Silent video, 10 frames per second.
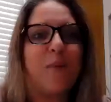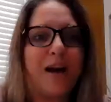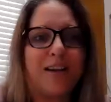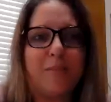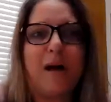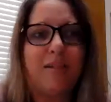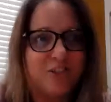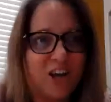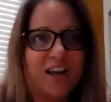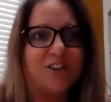back and
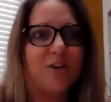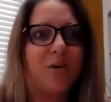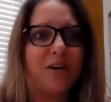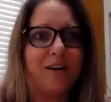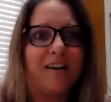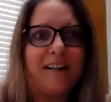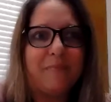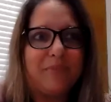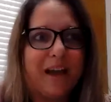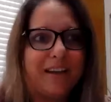apologize, or
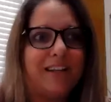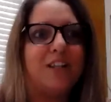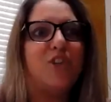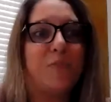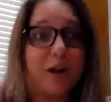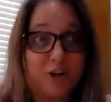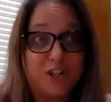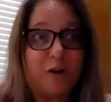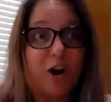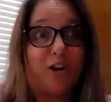I need to do better
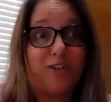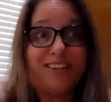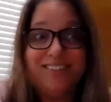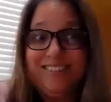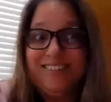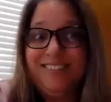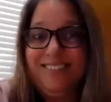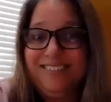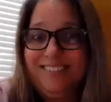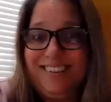tomorrow.
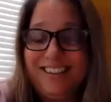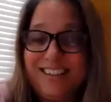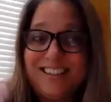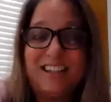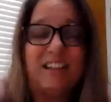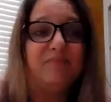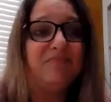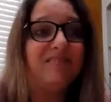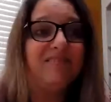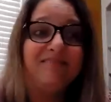Because,
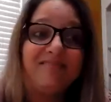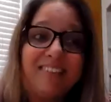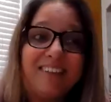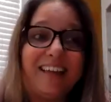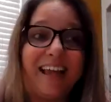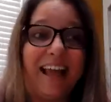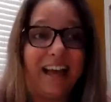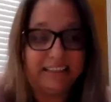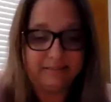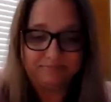yeah.
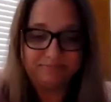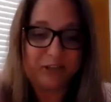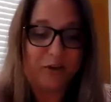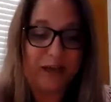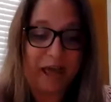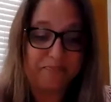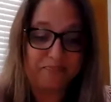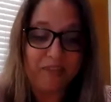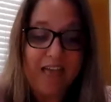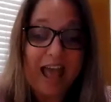Okay.
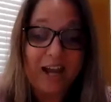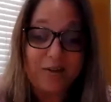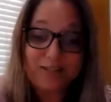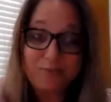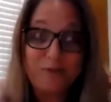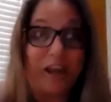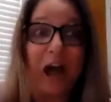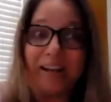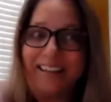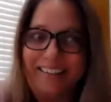Anyways, moving on.